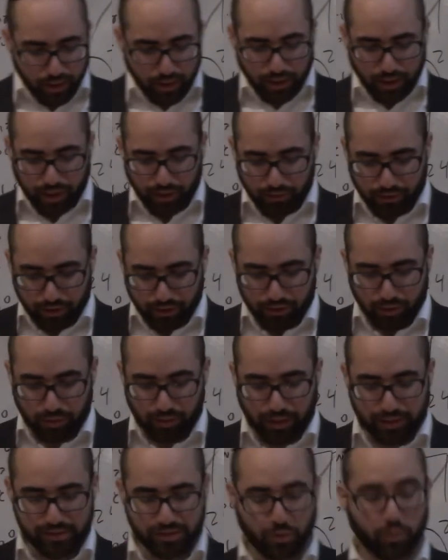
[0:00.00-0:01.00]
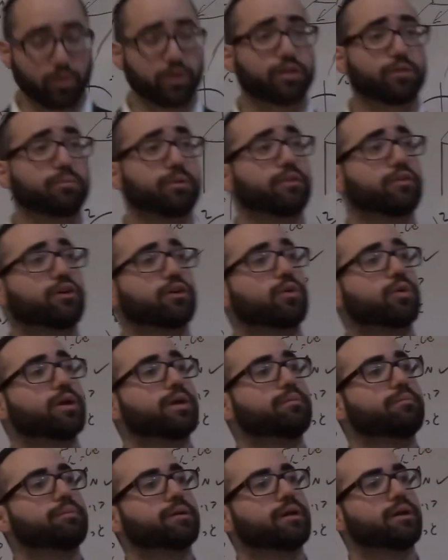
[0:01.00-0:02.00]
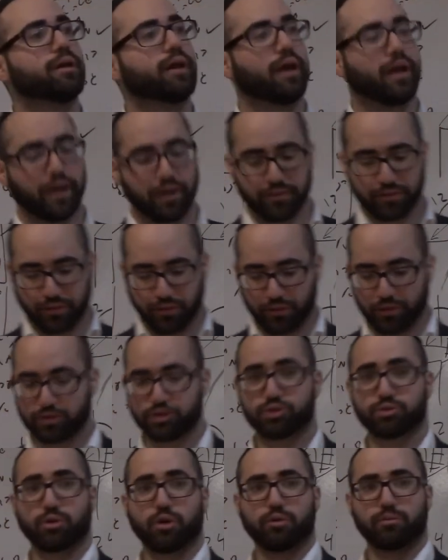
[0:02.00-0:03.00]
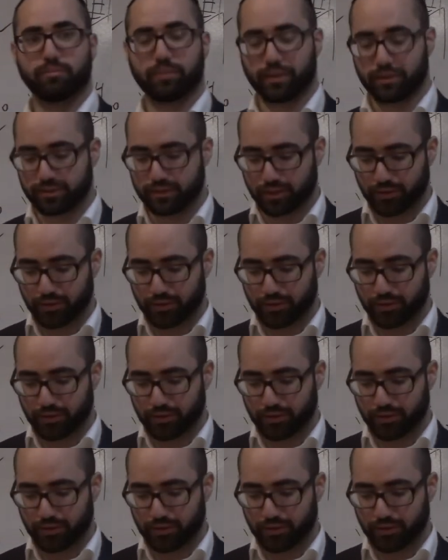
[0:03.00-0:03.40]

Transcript: And they are known as the worker bee, the queen bee, and the drone bees.